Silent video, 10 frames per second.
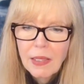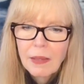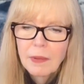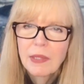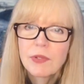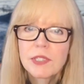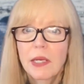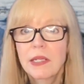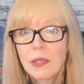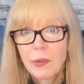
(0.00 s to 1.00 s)
But every
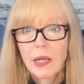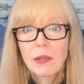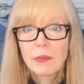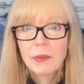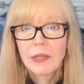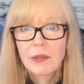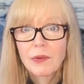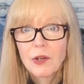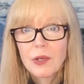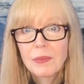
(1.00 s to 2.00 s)
Sunday when I wear a
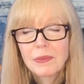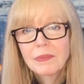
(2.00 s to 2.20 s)
robe,